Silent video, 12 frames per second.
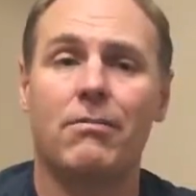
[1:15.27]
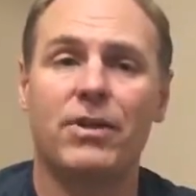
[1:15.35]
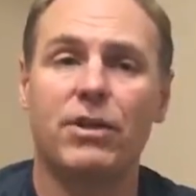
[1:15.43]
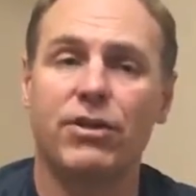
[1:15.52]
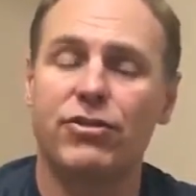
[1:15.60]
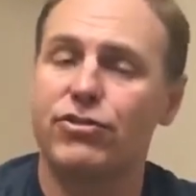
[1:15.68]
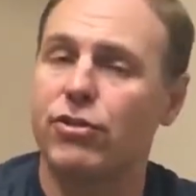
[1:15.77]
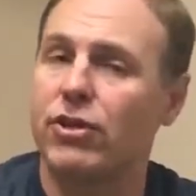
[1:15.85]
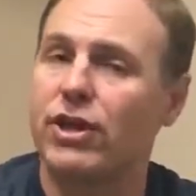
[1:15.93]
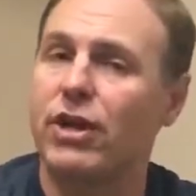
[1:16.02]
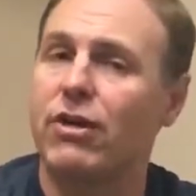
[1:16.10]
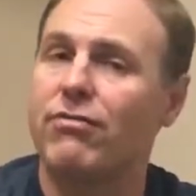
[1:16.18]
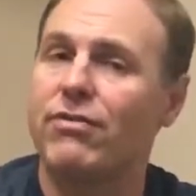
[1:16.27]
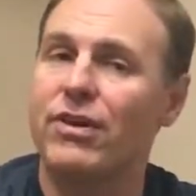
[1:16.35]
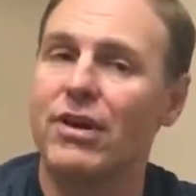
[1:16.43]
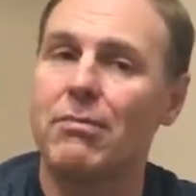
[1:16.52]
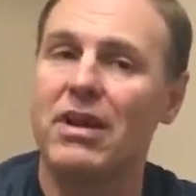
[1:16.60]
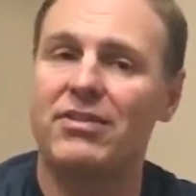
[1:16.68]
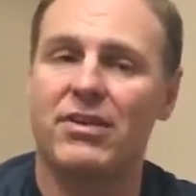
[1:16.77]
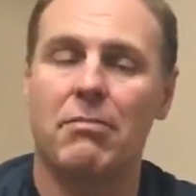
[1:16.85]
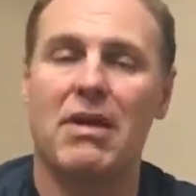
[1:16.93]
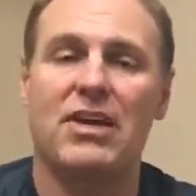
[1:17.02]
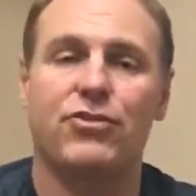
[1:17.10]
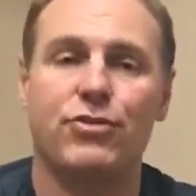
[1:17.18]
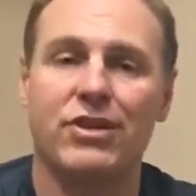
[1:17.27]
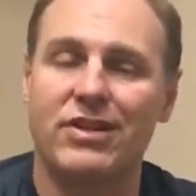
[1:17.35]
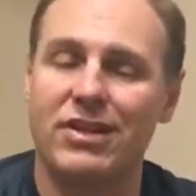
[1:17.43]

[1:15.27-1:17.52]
you're starting off very basic, mastering